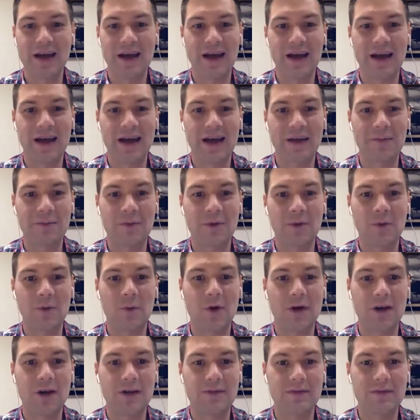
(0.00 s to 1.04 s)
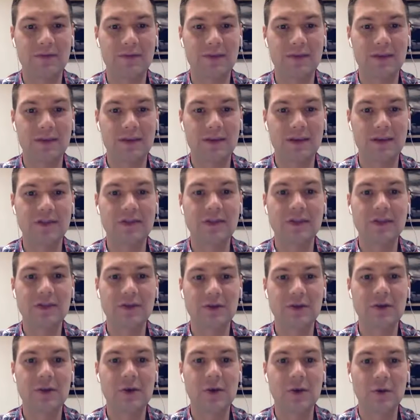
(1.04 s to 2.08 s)
I'm one of the
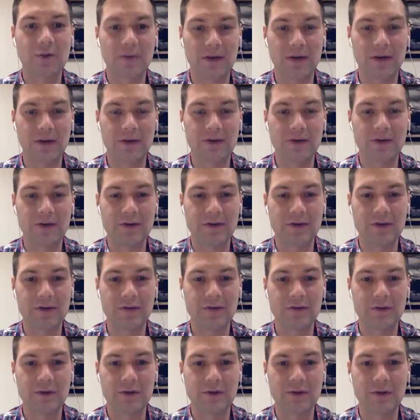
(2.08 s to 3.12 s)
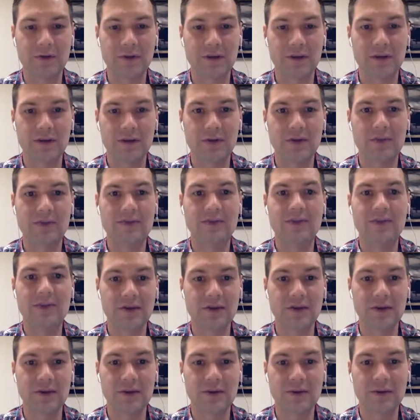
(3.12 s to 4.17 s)
teacher co-founders of DocentEDU and
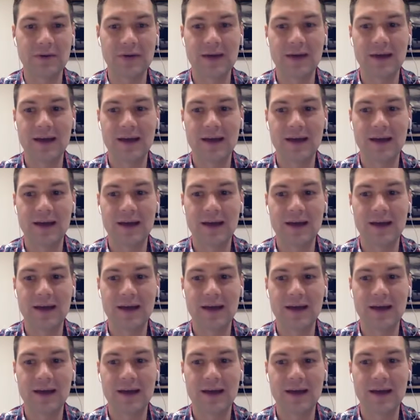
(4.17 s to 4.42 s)
CEO.